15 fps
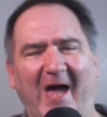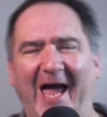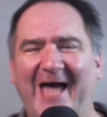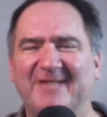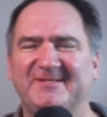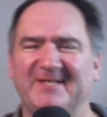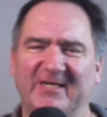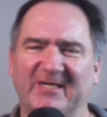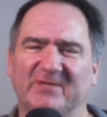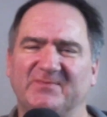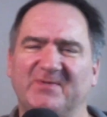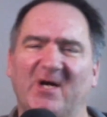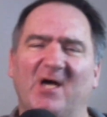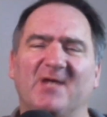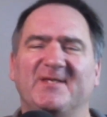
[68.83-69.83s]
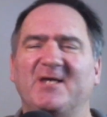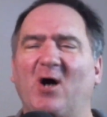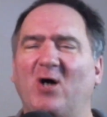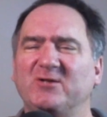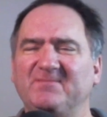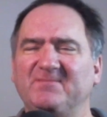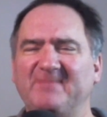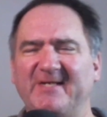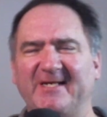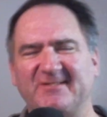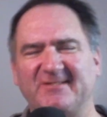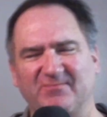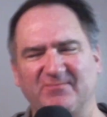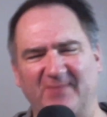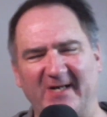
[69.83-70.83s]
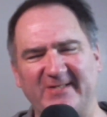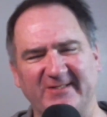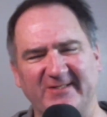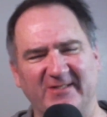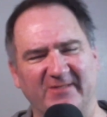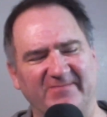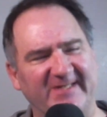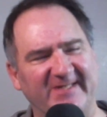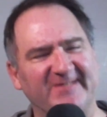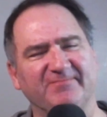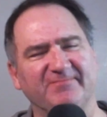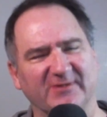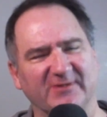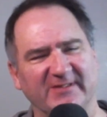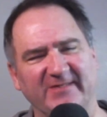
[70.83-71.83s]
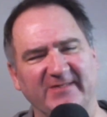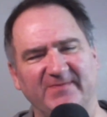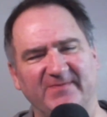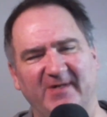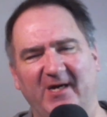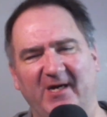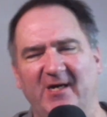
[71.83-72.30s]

As if the ultimate expression of disbelief,